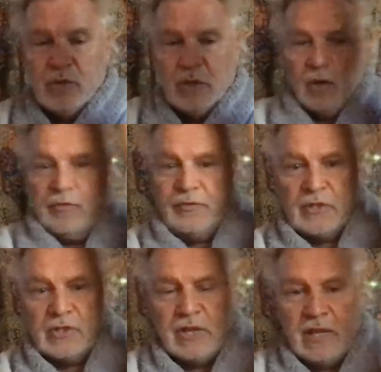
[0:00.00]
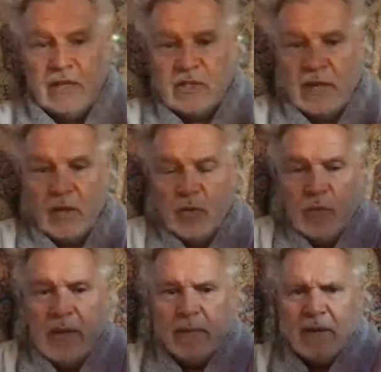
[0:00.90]
off, doesn't it? It's like, oh,
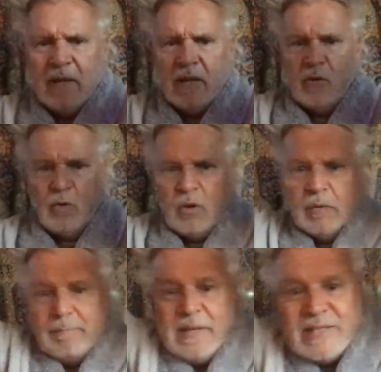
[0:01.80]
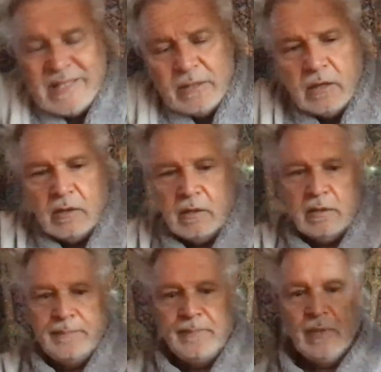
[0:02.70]
wait a minute. Oh, missed. Oh,
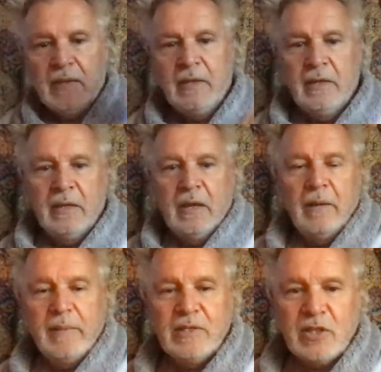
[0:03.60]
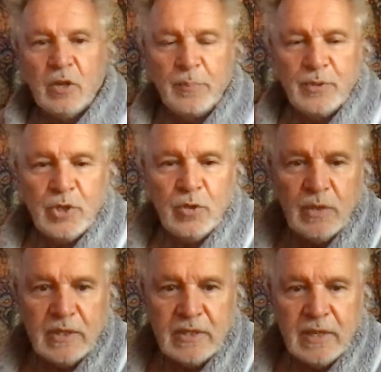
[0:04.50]
I missed the
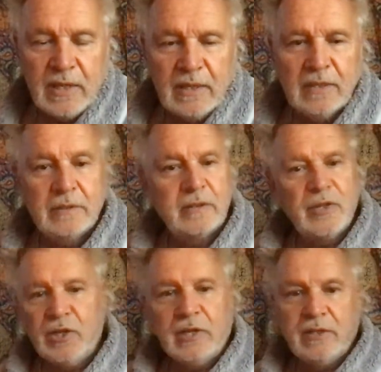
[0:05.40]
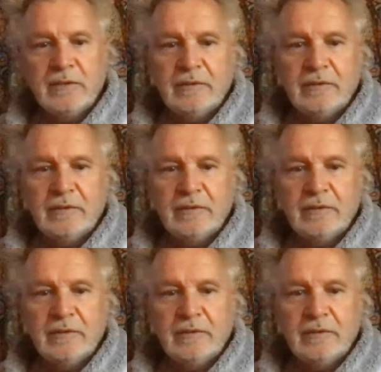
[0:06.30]
opportunity. No, you didn't.